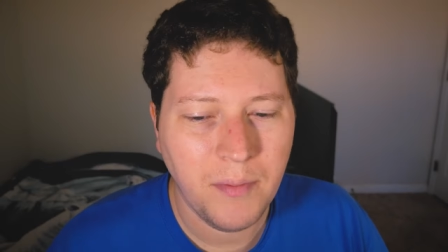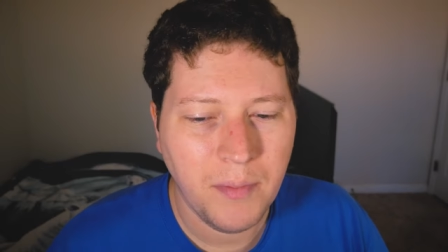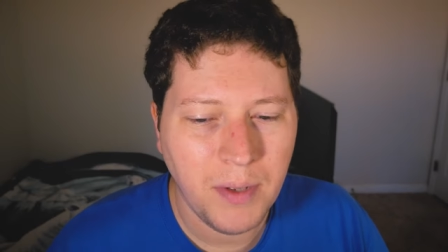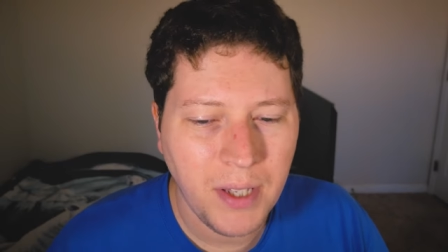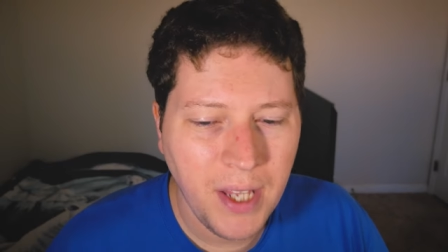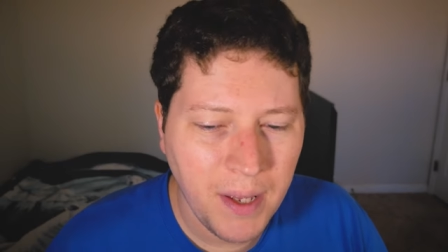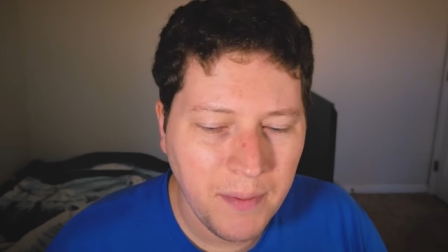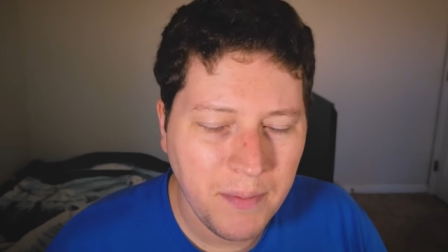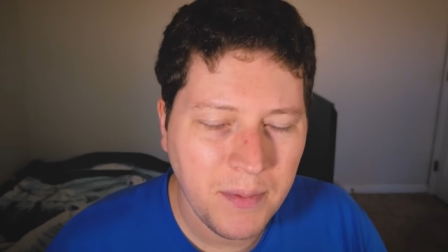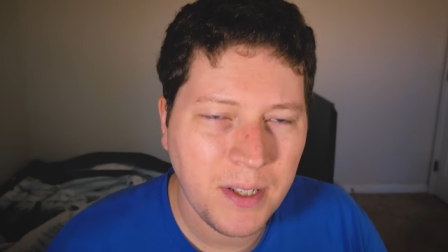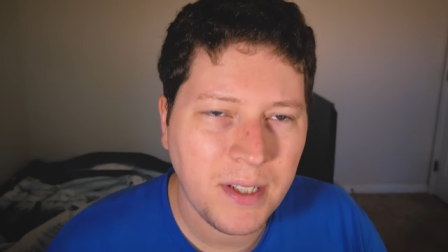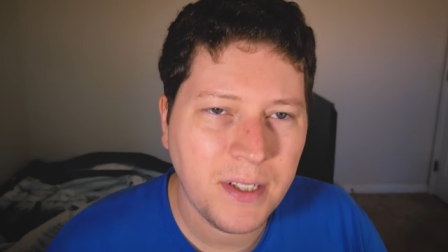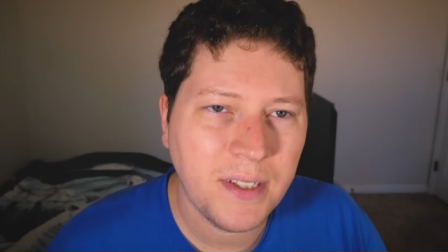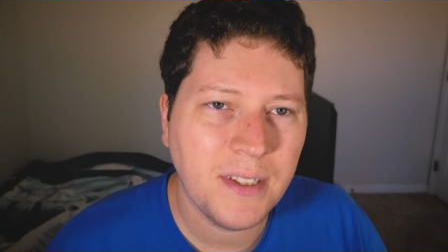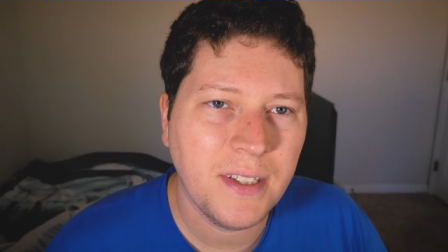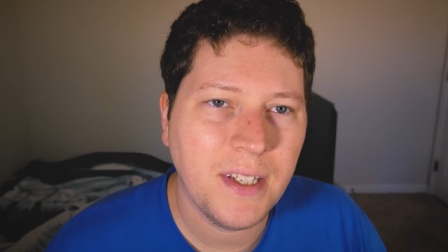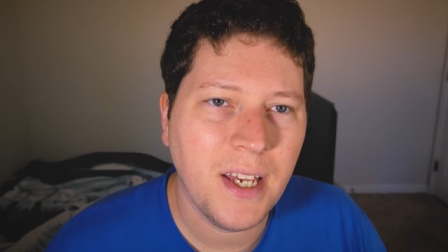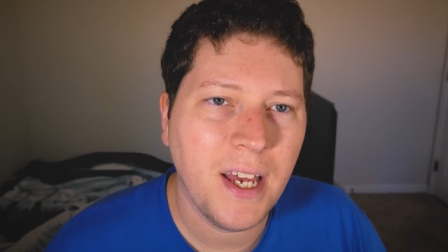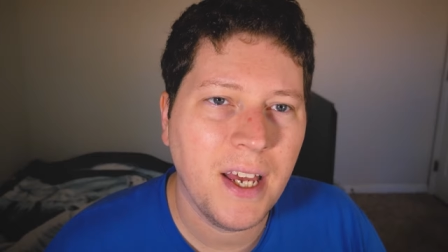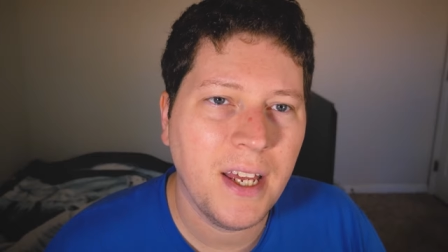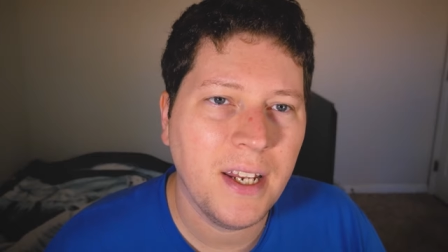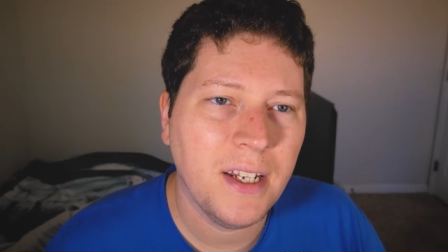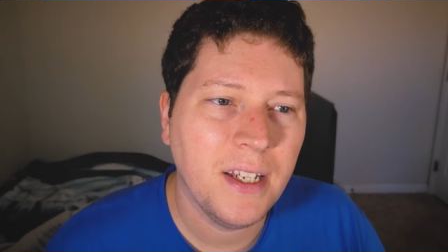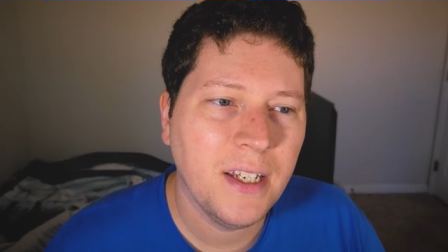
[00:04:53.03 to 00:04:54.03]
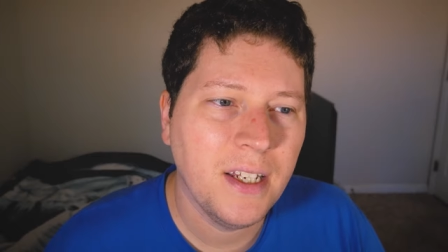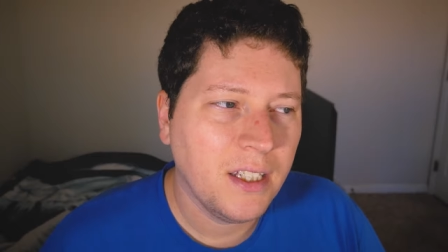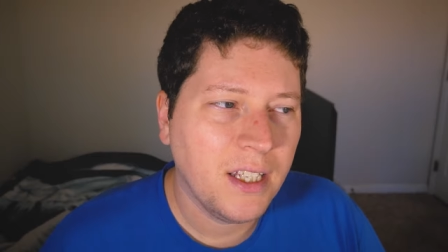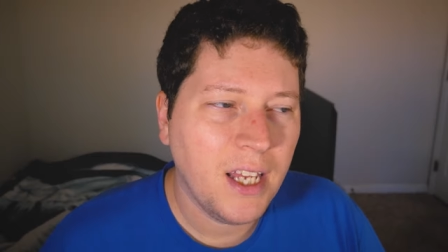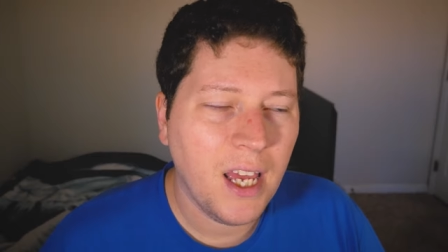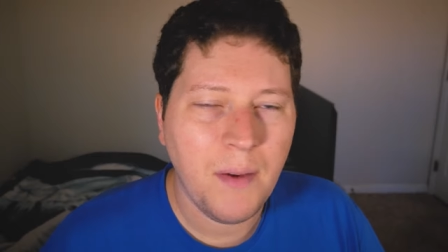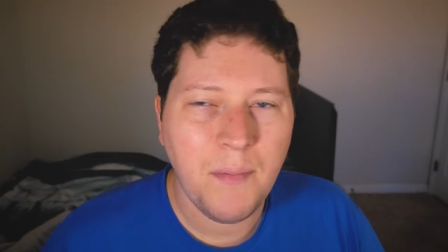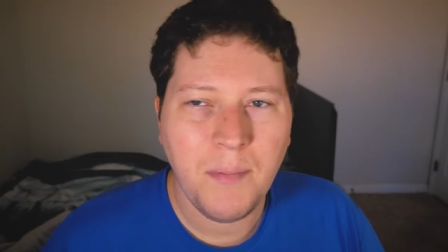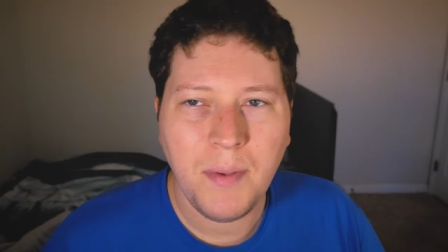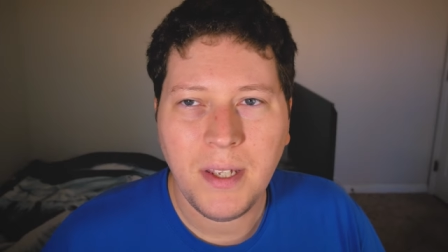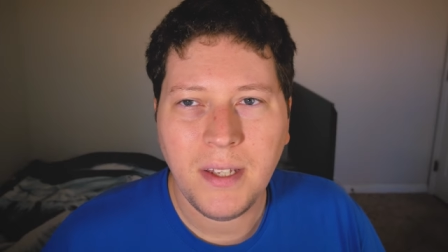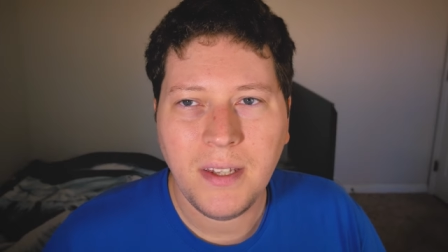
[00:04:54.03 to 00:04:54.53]
But that being said,
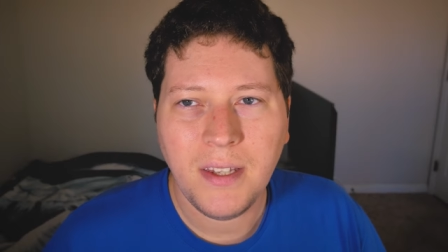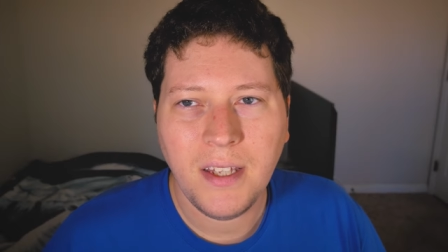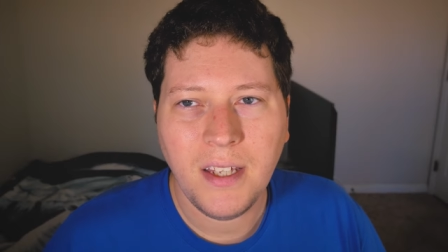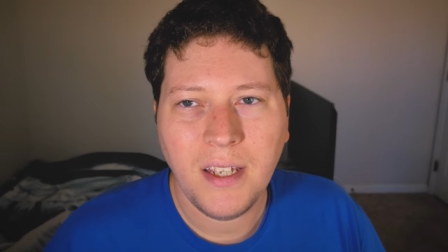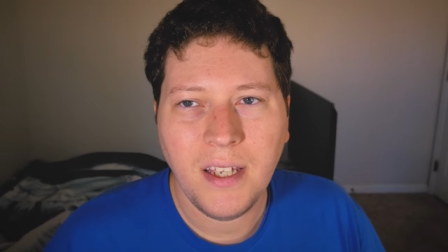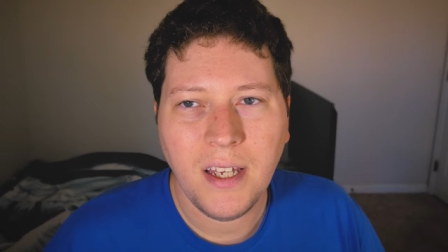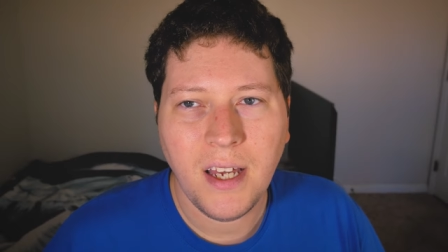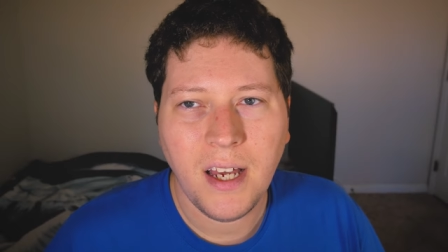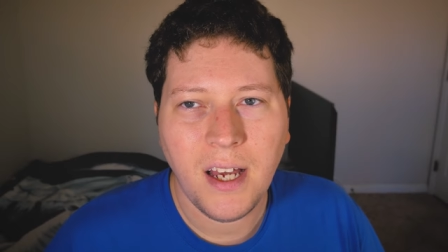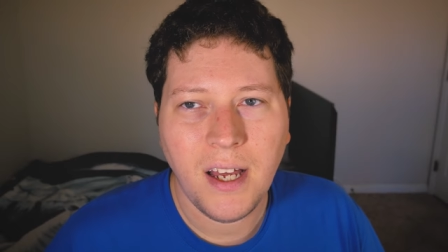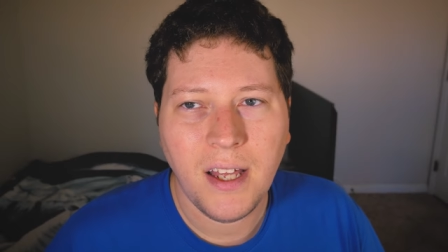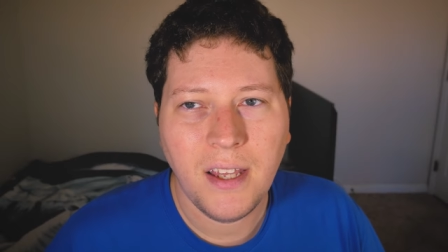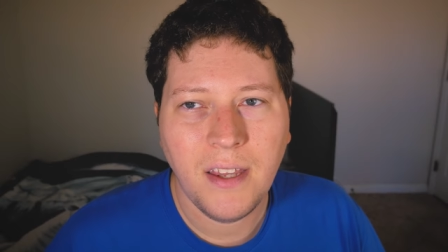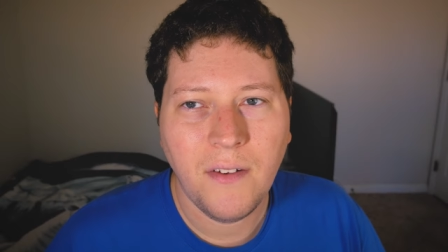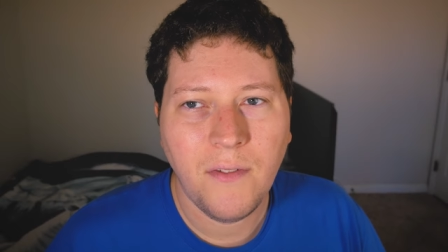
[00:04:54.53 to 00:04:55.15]
can't beat the, uh,